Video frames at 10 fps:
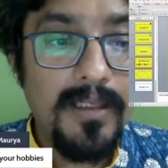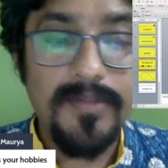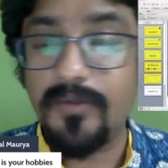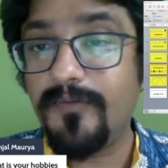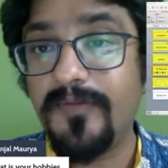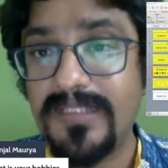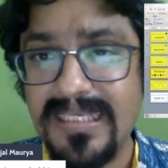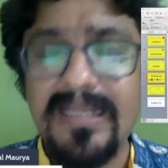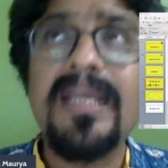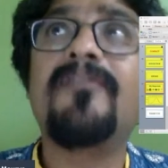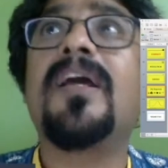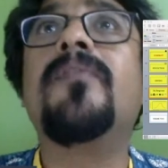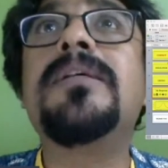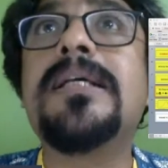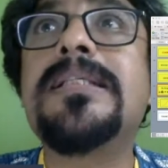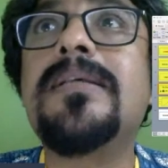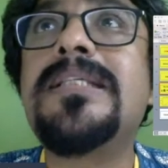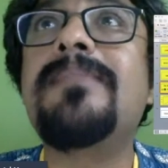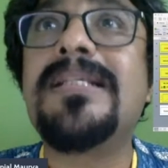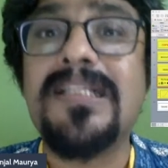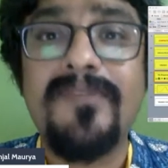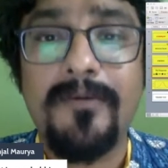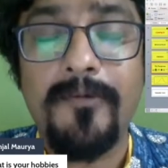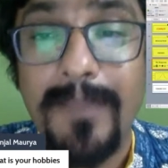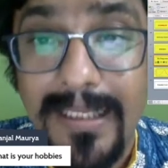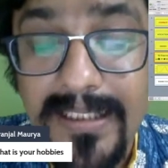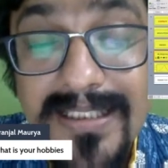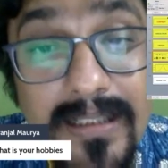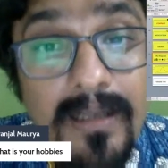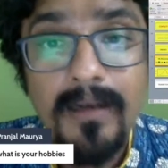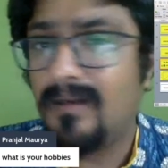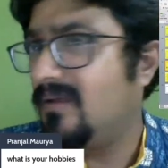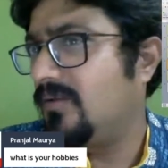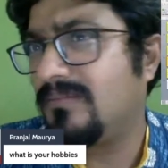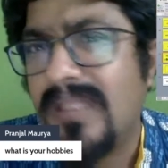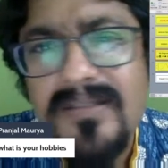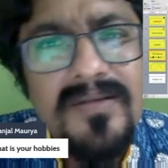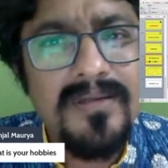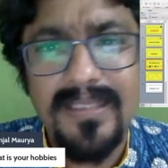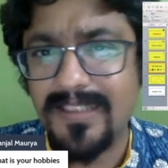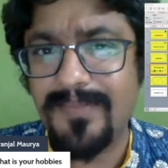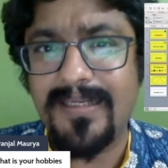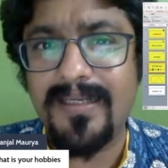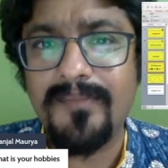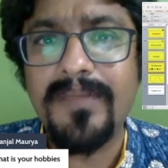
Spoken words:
So if you say in 5 years I see myself as a manager, that's not the expecting.